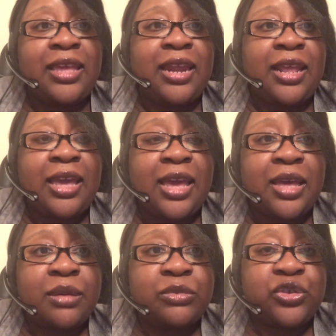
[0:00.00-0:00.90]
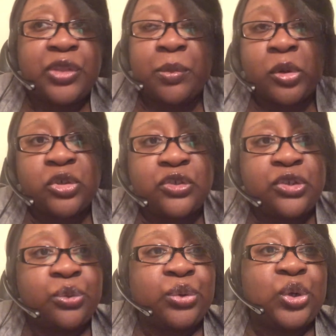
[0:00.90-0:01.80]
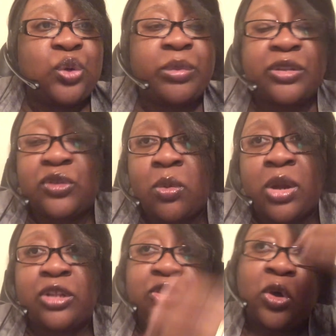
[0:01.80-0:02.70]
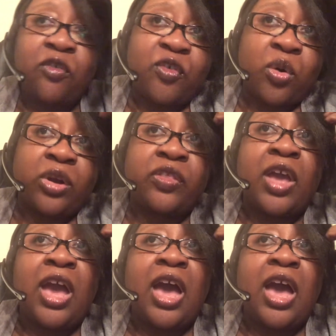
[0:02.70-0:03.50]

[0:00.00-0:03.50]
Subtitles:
getting him to the emergency room and so on and so forth,